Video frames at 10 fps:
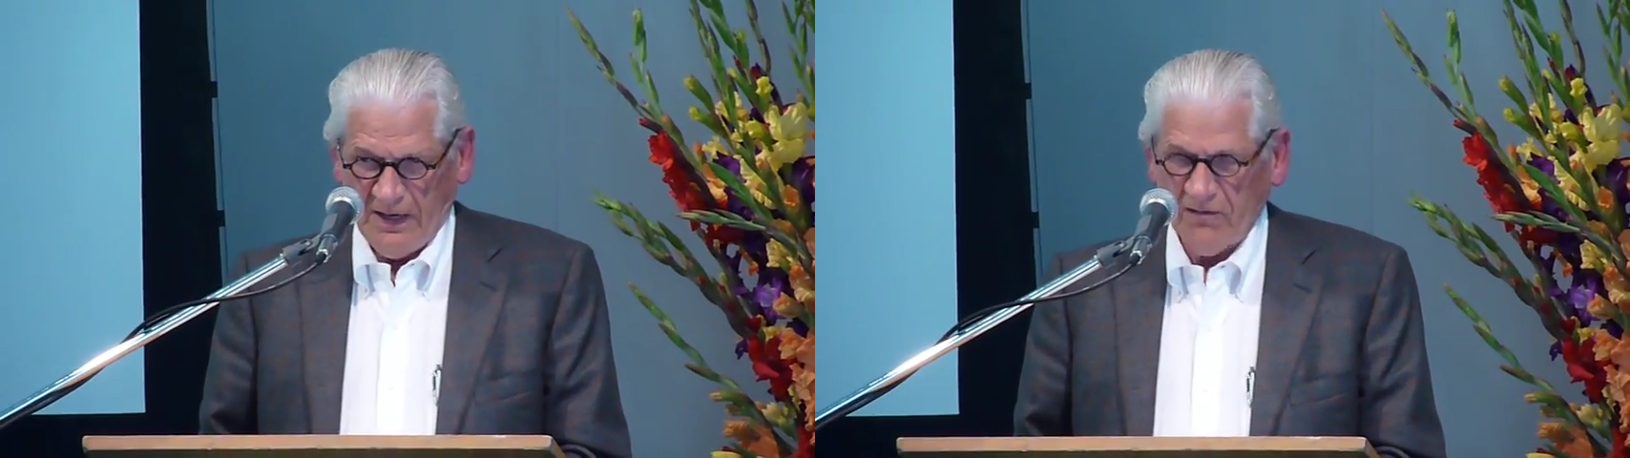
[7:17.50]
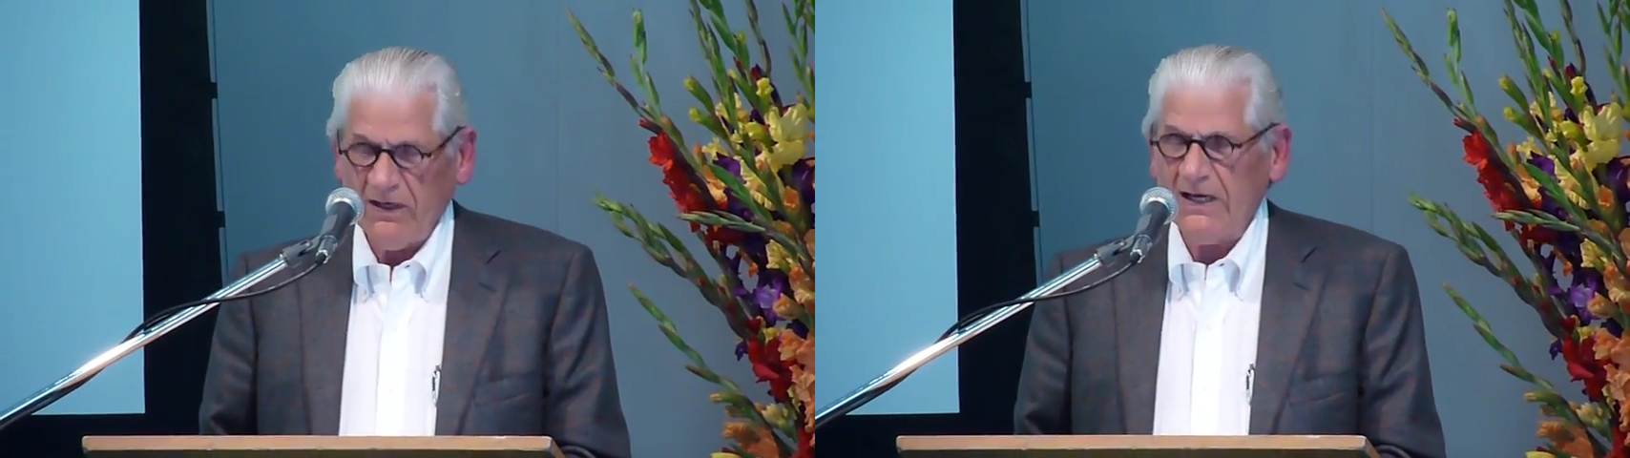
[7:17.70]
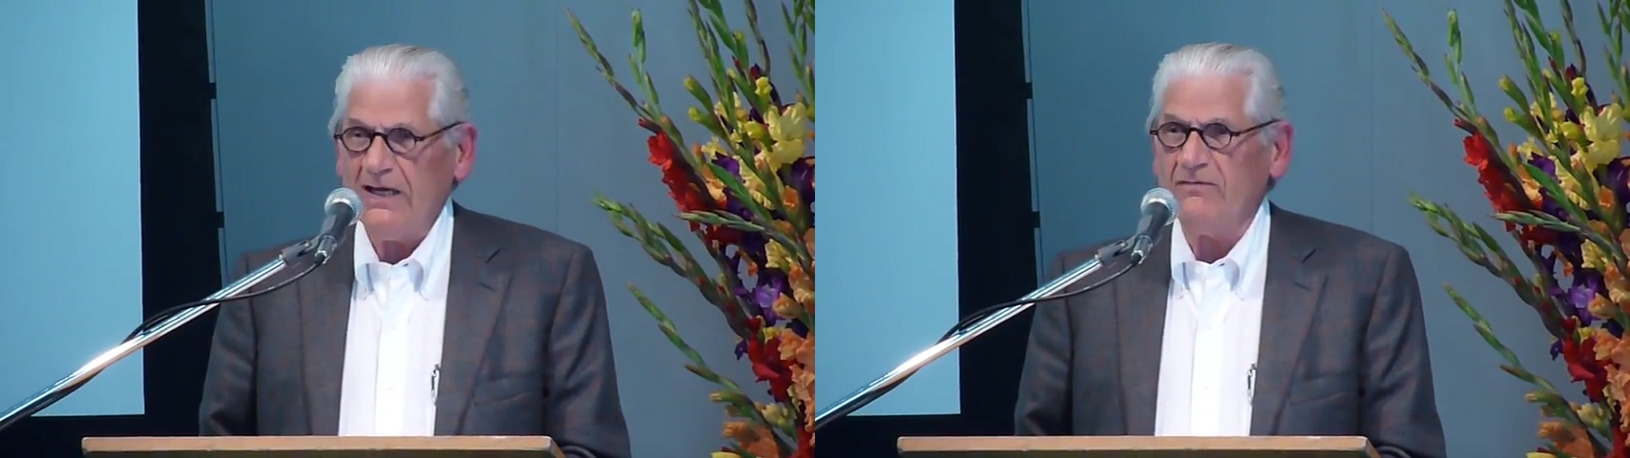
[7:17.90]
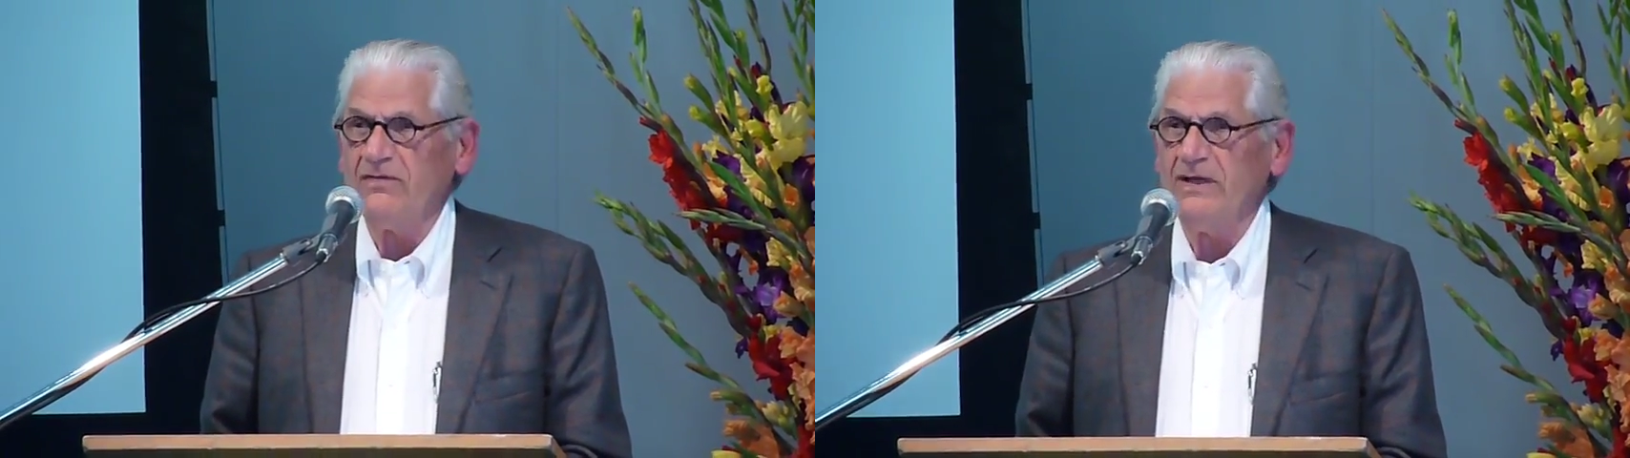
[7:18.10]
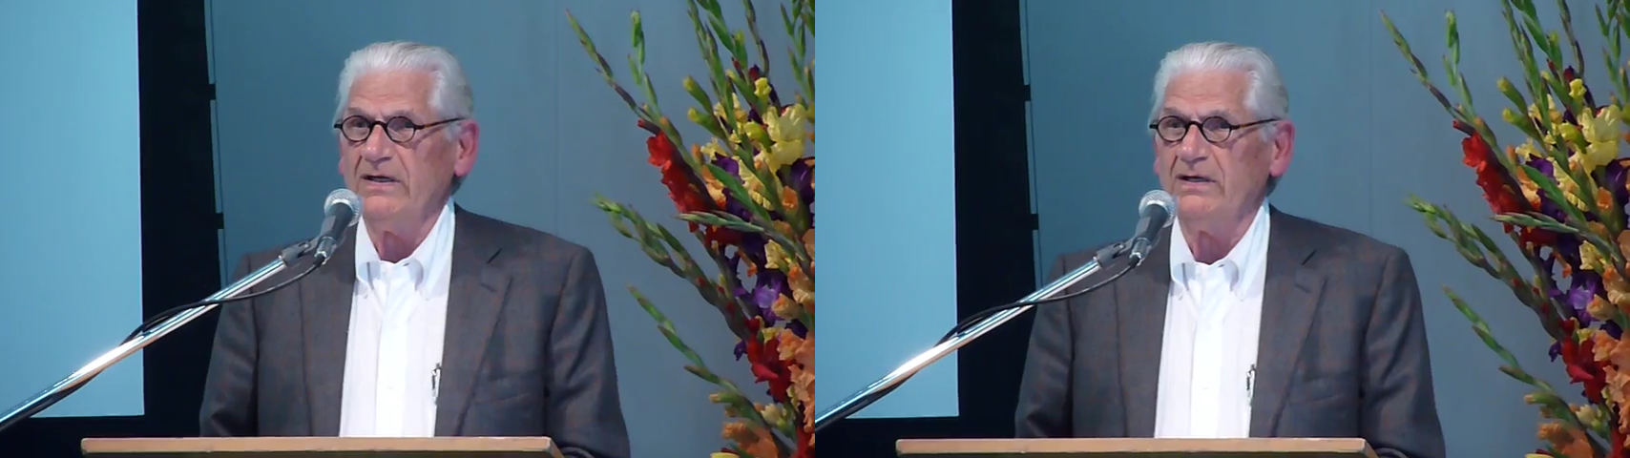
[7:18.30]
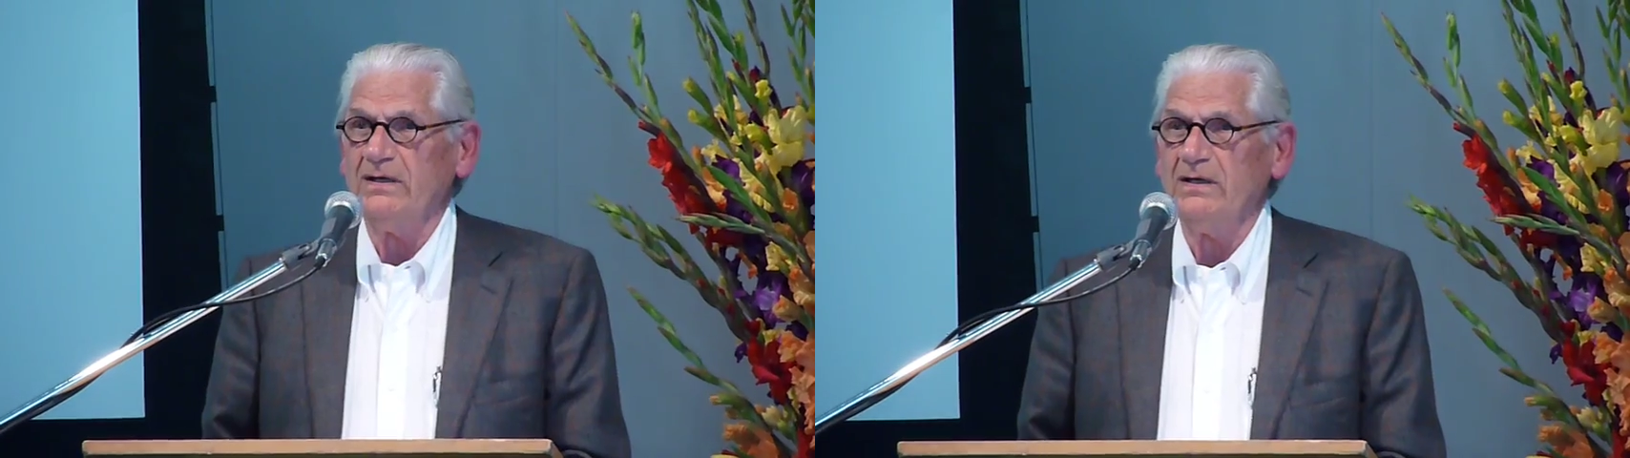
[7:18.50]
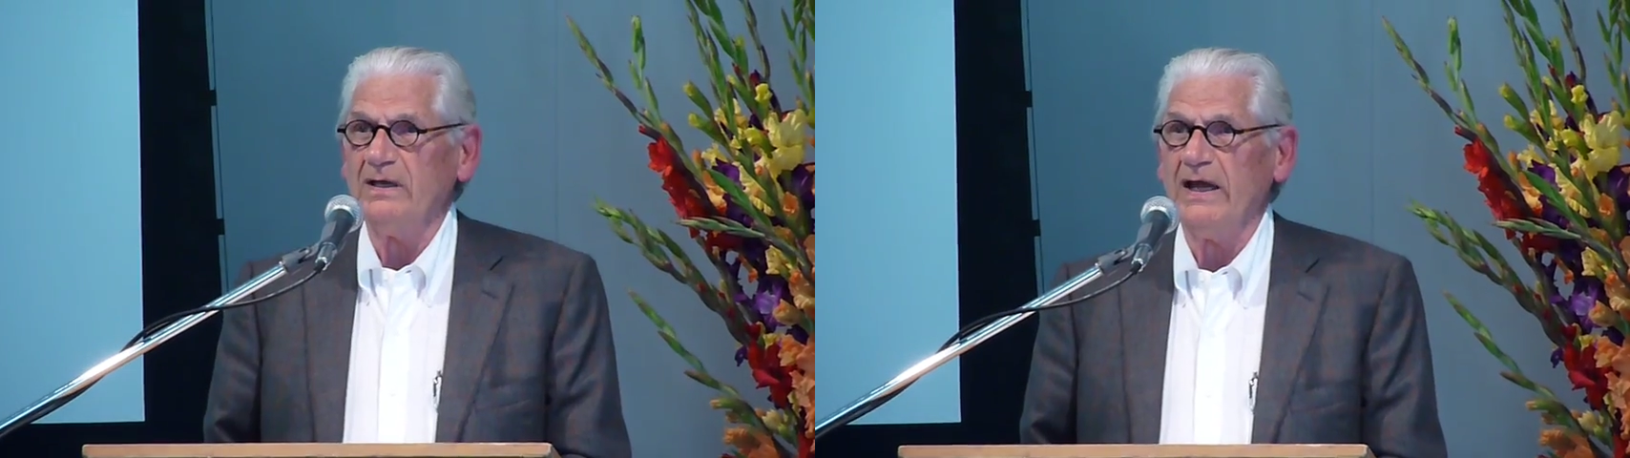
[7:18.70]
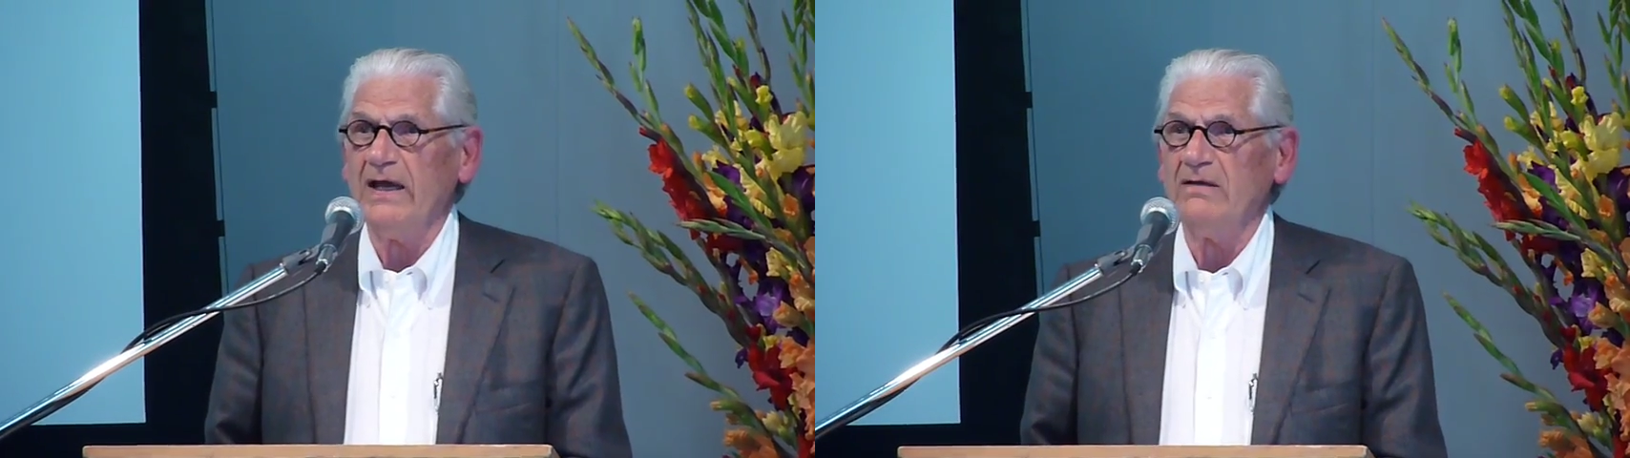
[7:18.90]
Harriet, I think,
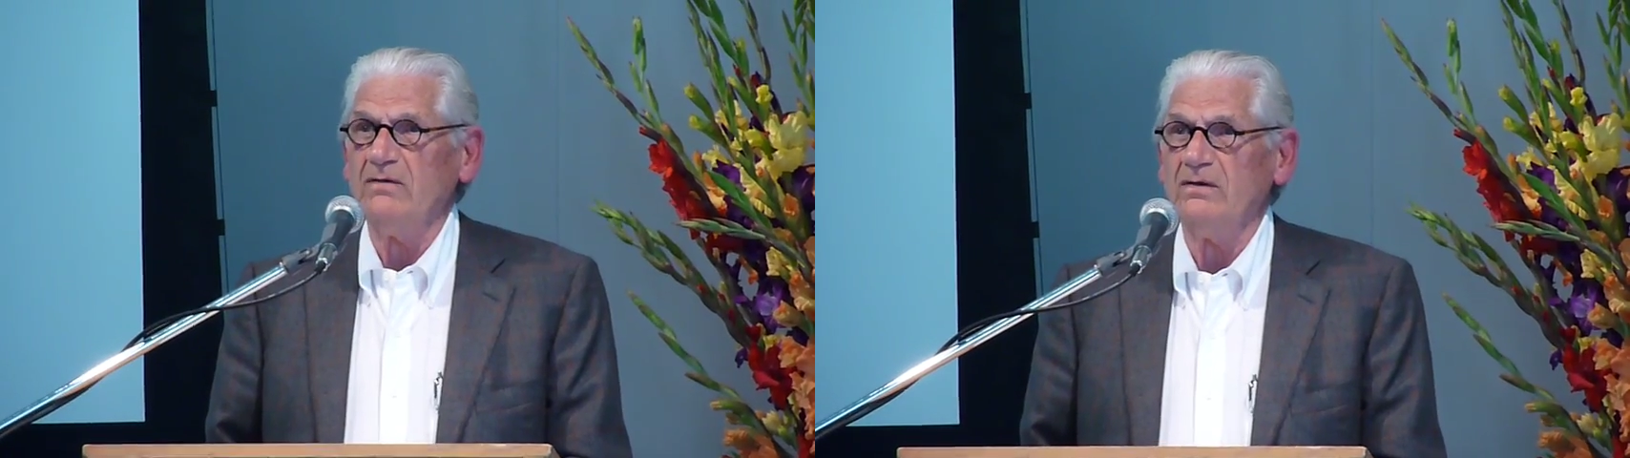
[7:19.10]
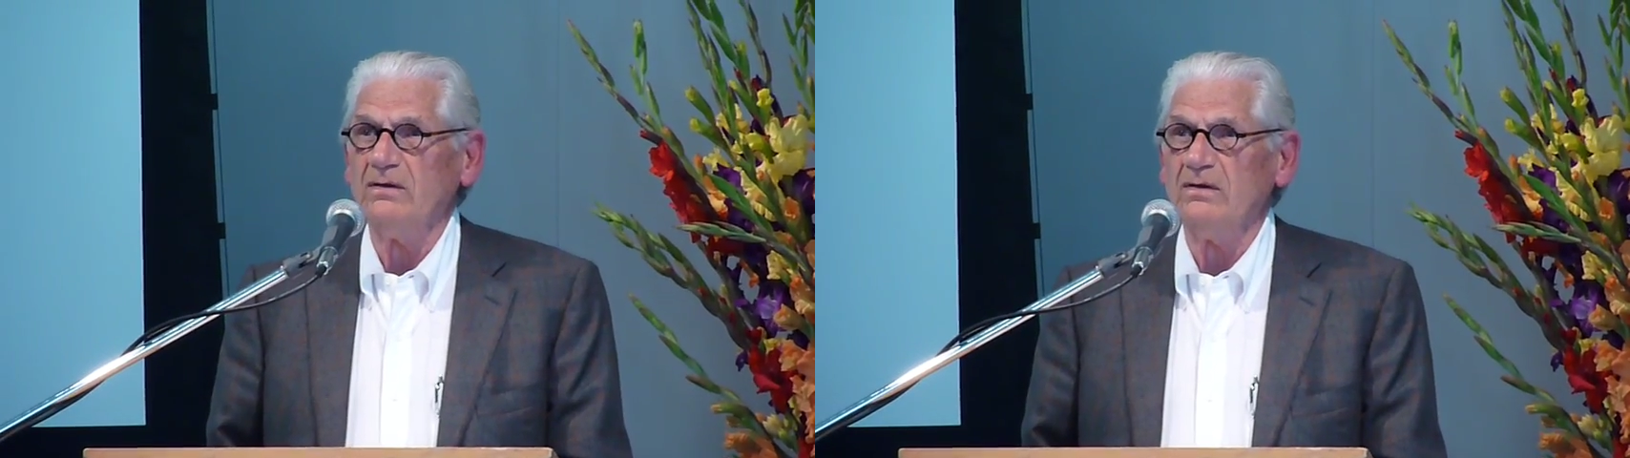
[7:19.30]
had,